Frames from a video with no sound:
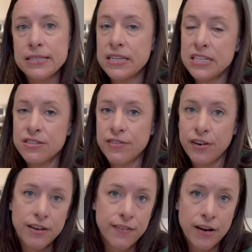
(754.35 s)
He's
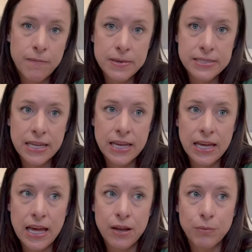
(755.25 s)
very, very
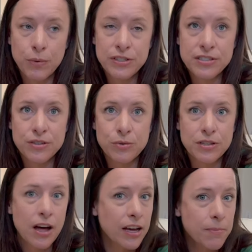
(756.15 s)
busy and we just don't
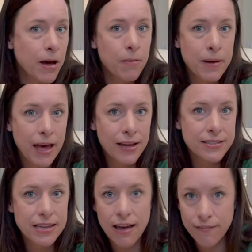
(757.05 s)
talk about bags
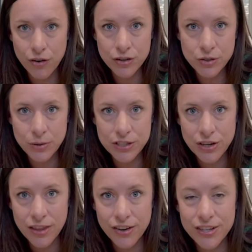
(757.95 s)
ever to each other.